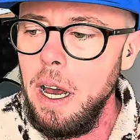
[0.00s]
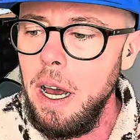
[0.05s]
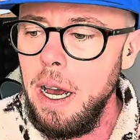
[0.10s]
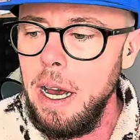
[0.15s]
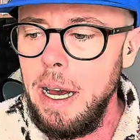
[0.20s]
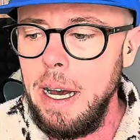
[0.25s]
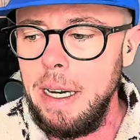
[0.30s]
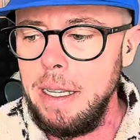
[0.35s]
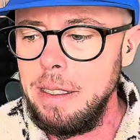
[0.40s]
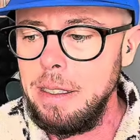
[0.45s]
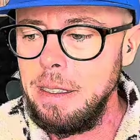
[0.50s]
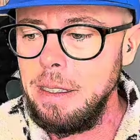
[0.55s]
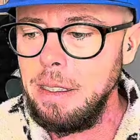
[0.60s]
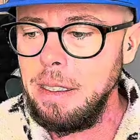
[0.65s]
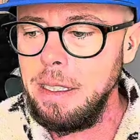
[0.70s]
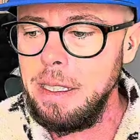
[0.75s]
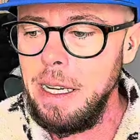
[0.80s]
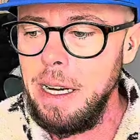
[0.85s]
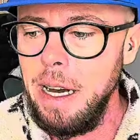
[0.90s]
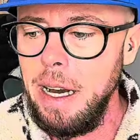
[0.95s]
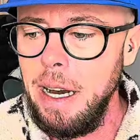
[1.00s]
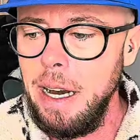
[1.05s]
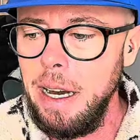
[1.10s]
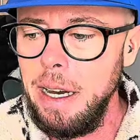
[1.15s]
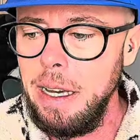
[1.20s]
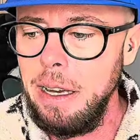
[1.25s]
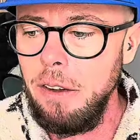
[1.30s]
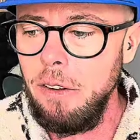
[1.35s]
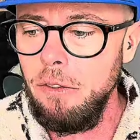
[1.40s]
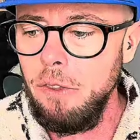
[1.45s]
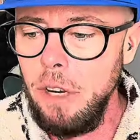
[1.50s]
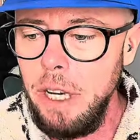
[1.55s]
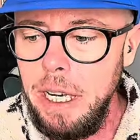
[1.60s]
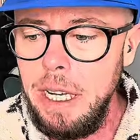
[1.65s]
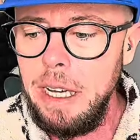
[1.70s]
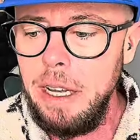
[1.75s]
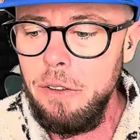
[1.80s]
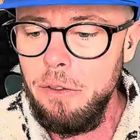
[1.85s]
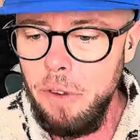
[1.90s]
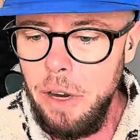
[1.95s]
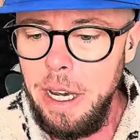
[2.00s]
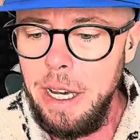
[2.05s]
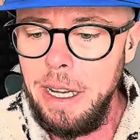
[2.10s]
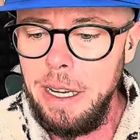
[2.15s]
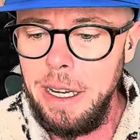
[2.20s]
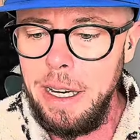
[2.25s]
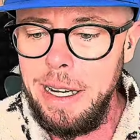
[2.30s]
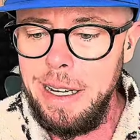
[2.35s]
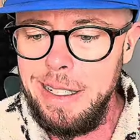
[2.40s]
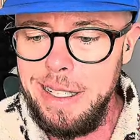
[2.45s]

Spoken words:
And I really